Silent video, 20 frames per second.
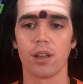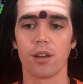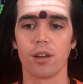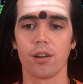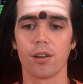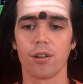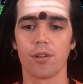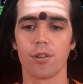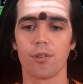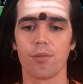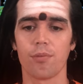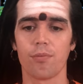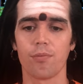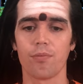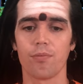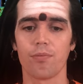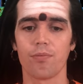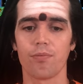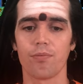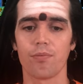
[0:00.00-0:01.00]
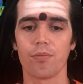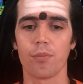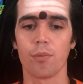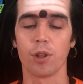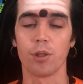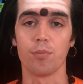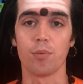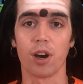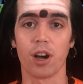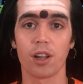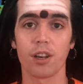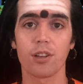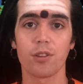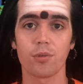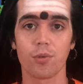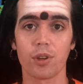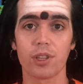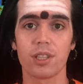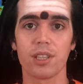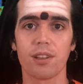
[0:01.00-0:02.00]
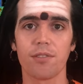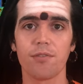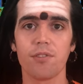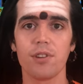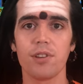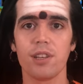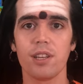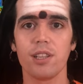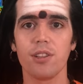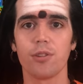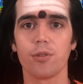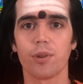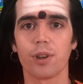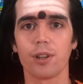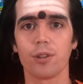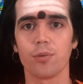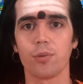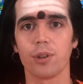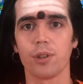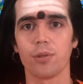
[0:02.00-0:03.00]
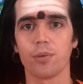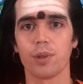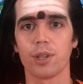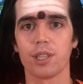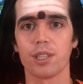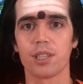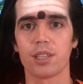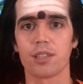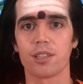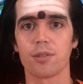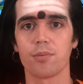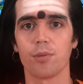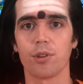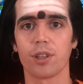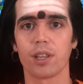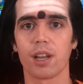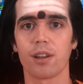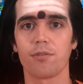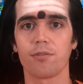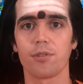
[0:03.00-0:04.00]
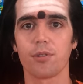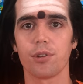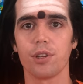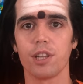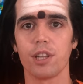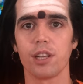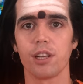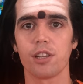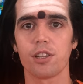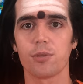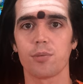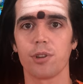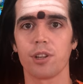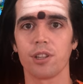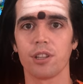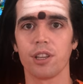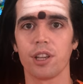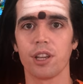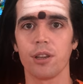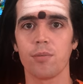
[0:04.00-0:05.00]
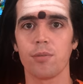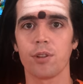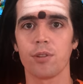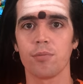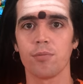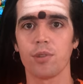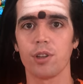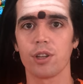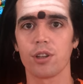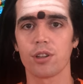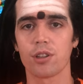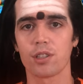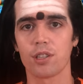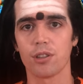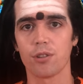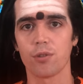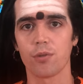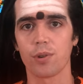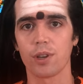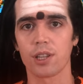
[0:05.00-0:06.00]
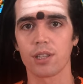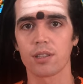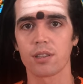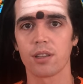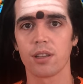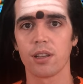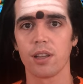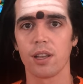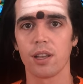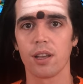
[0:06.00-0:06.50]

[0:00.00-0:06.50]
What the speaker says: But Bharat was definitely the right way to exist. But after the Englishman came, and because in the West,